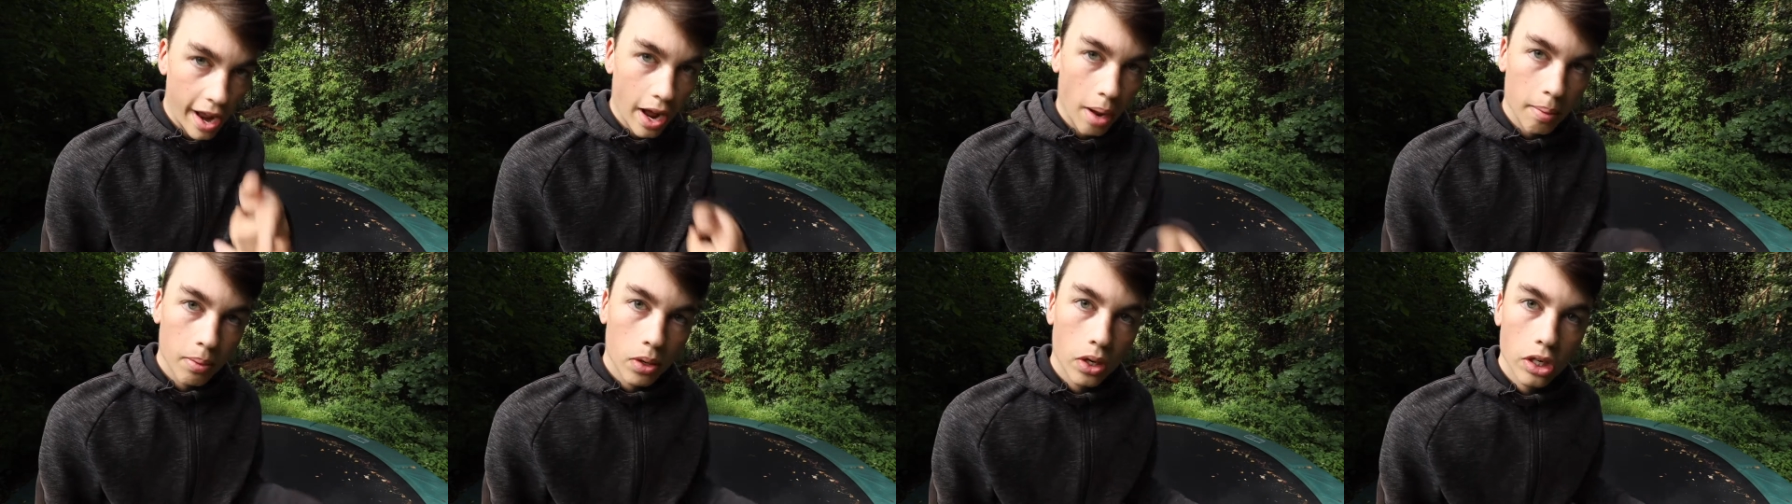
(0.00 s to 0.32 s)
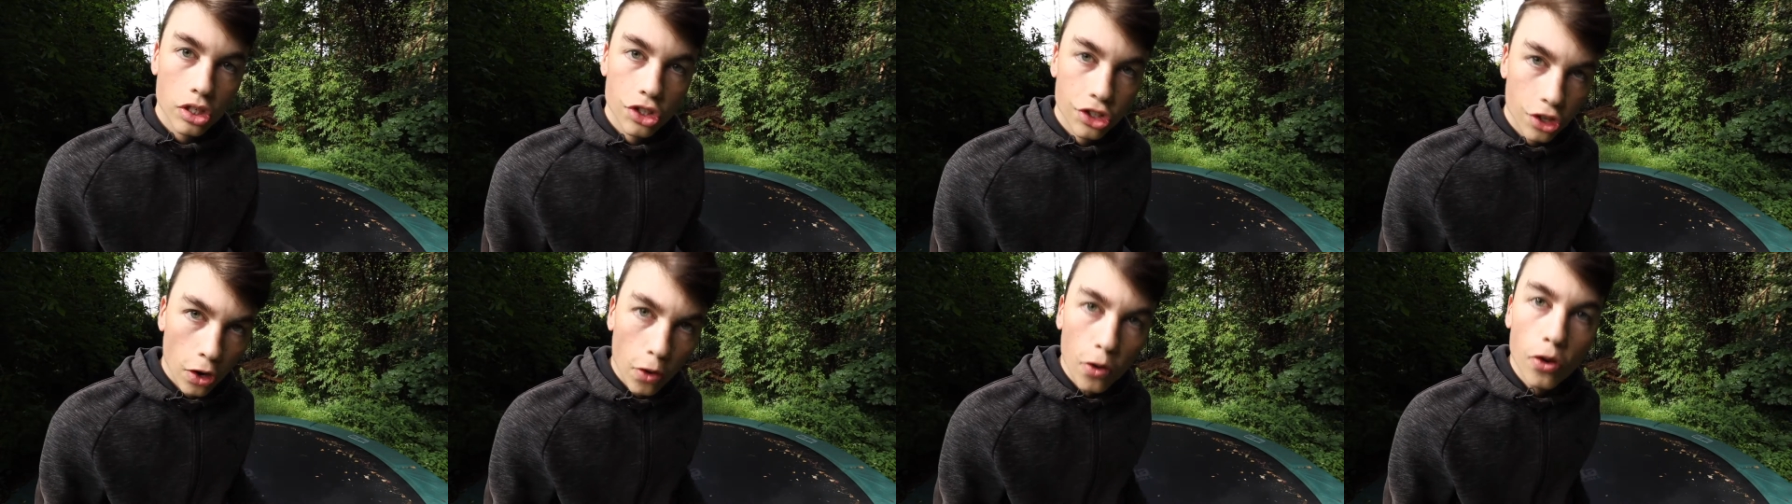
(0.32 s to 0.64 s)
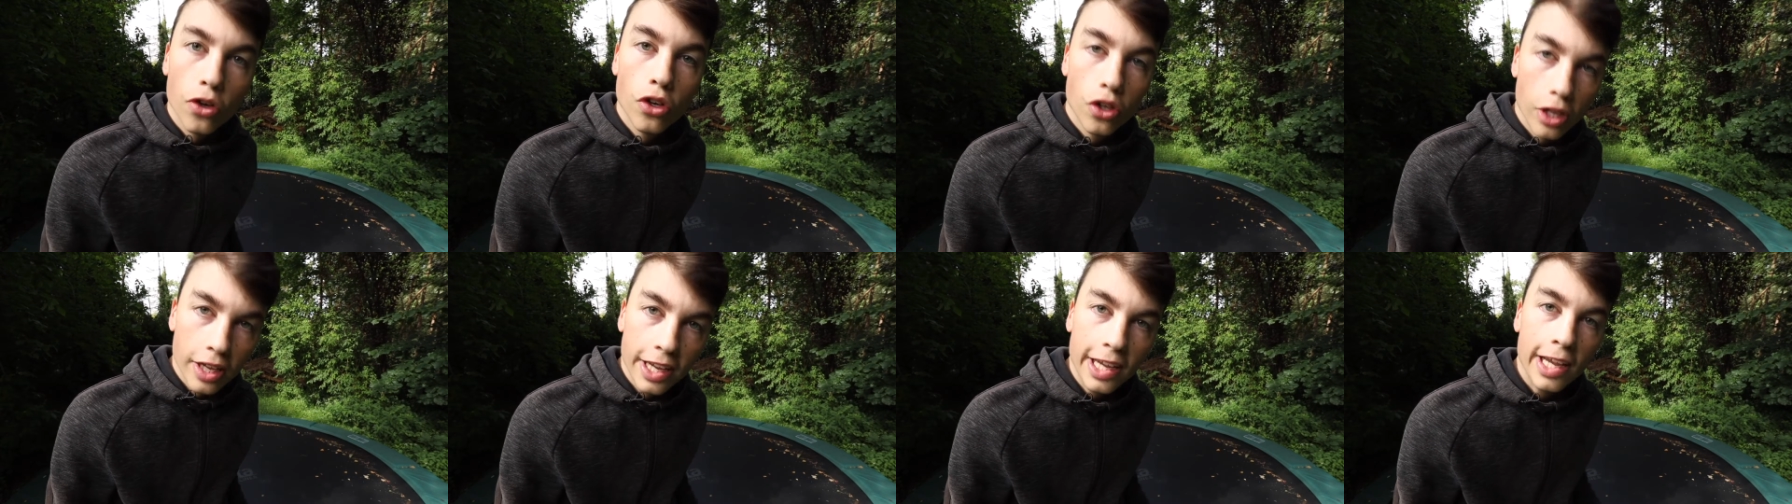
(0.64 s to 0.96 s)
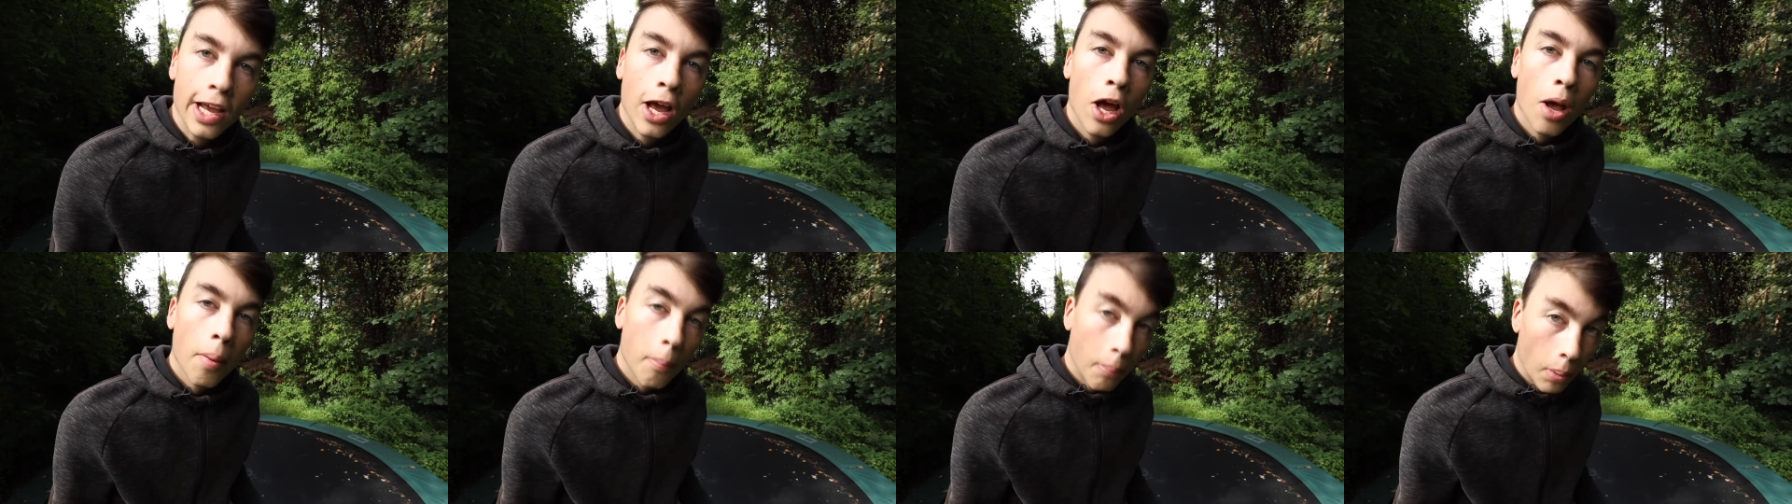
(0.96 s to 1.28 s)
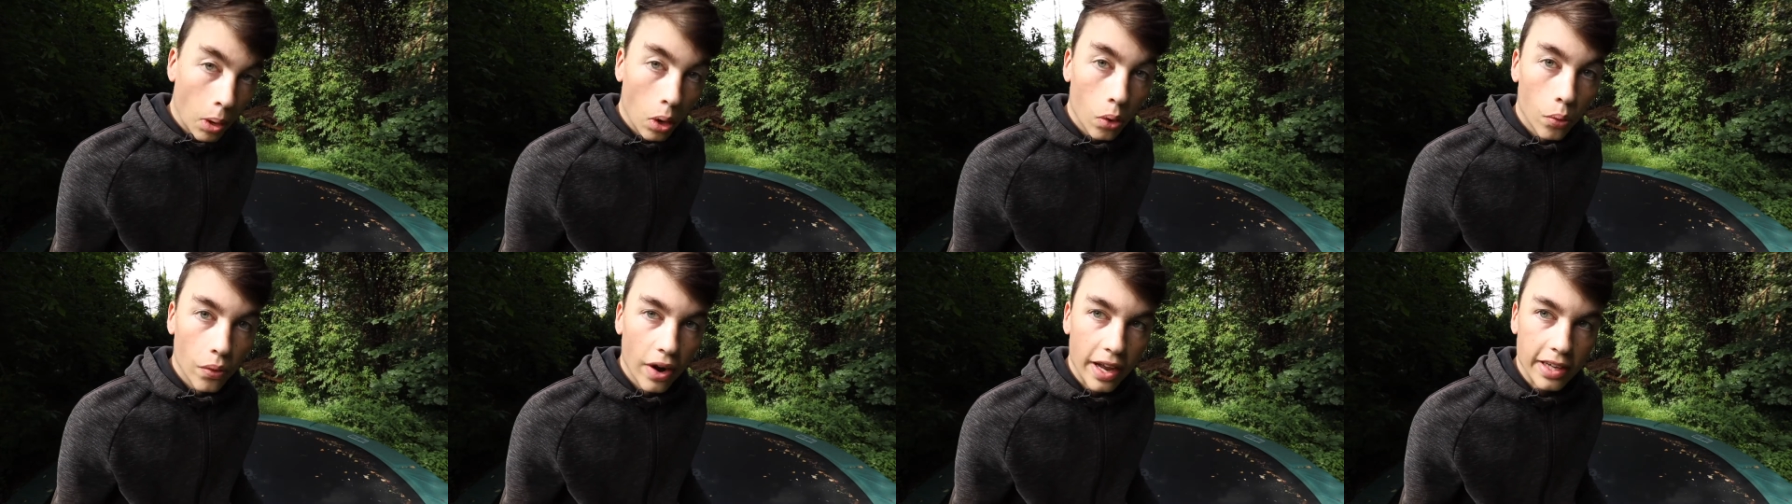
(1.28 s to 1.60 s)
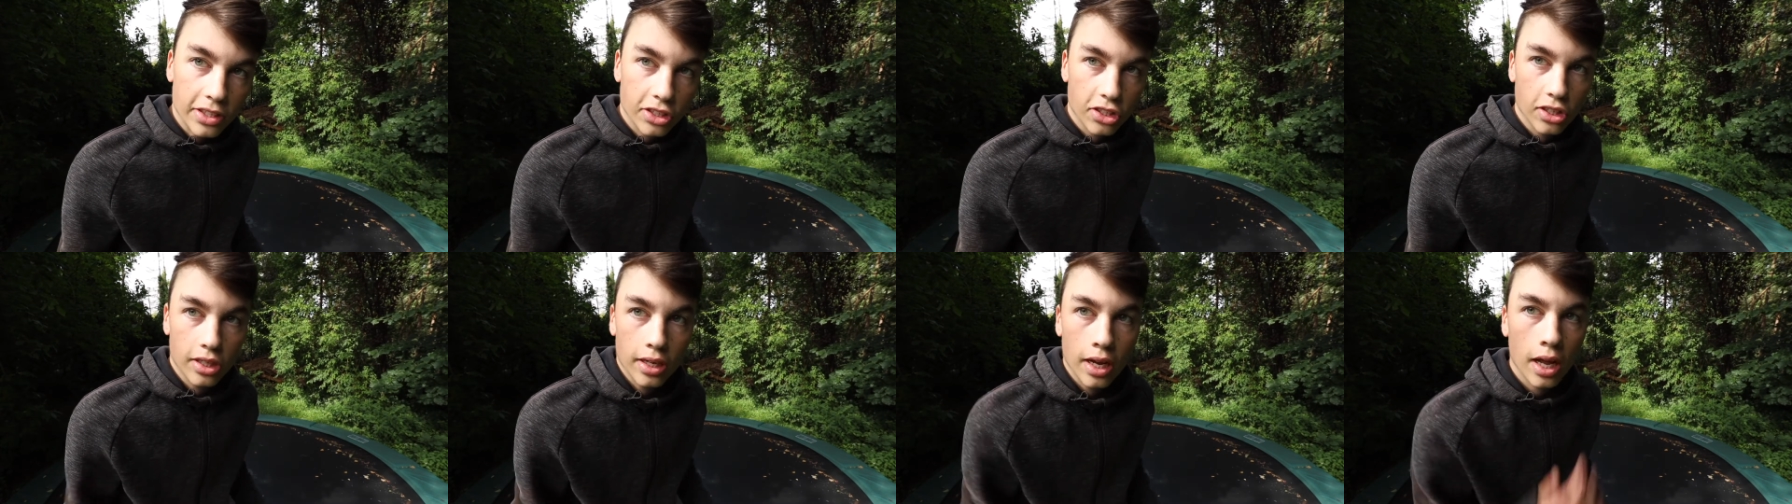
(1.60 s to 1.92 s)
I'm gonna show you the
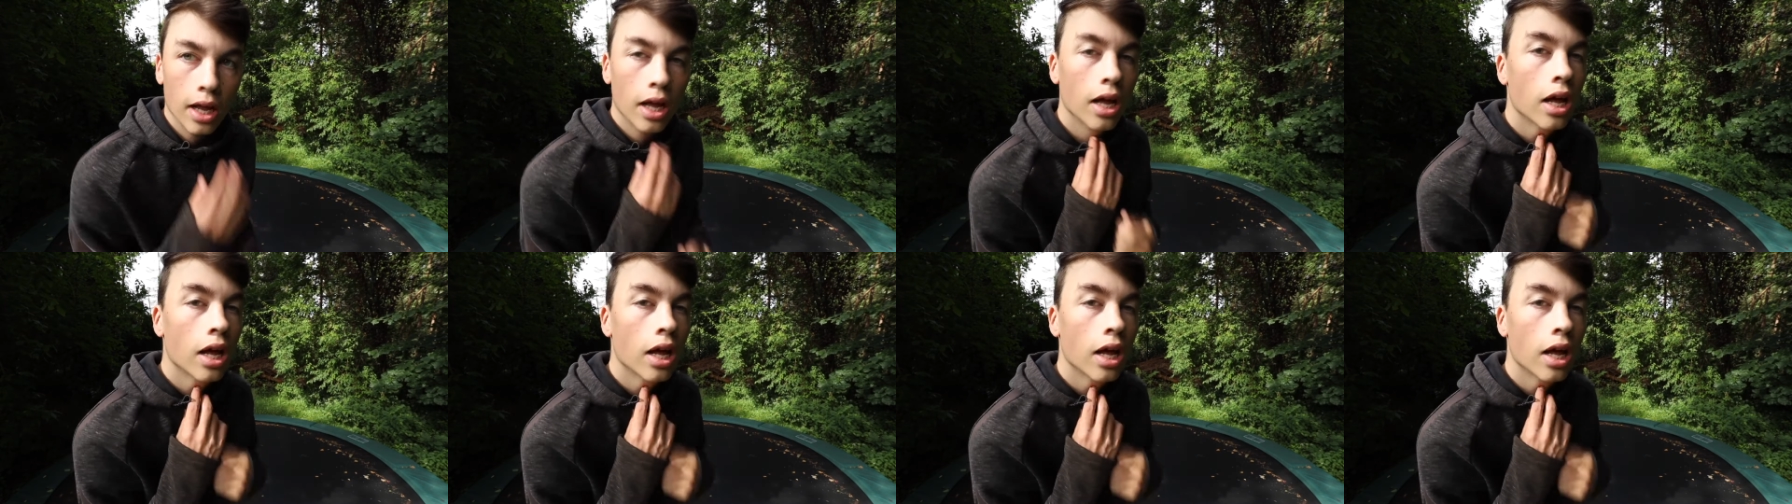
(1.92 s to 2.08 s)
progression,